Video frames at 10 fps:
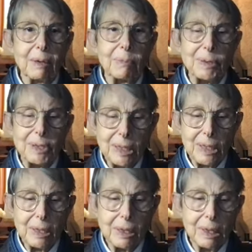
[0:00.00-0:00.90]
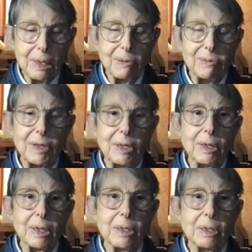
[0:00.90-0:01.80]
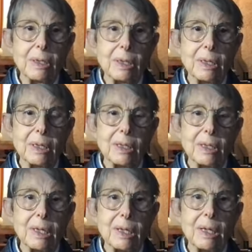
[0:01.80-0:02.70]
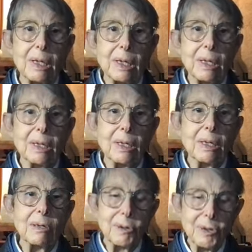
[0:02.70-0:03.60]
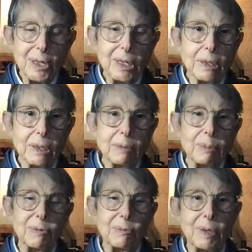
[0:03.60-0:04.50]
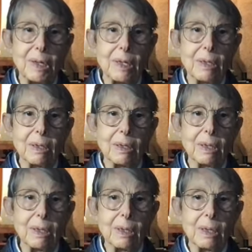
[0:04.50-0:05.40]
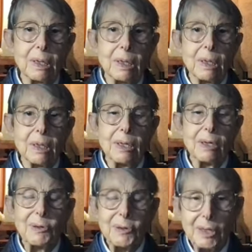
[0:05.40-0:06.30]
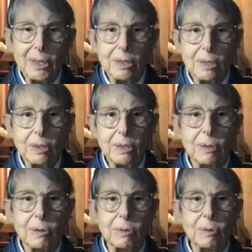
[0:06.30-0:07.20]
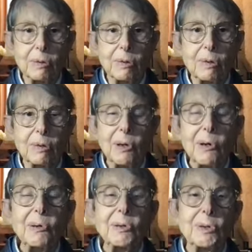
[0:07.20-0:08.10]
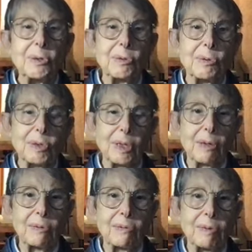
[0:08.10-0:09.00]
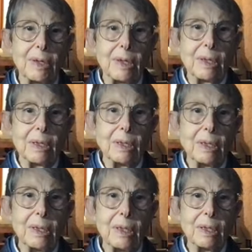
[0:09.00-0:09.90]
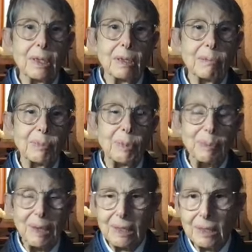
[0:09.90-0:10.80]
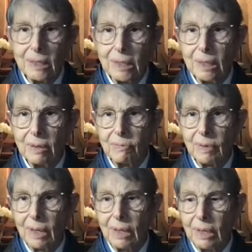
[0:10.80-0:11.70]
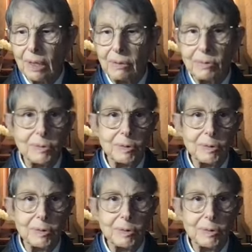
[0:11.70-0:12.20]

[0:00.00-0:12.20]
particularly if there is the yearning to be free, the yearning to know your true self, the perplexity of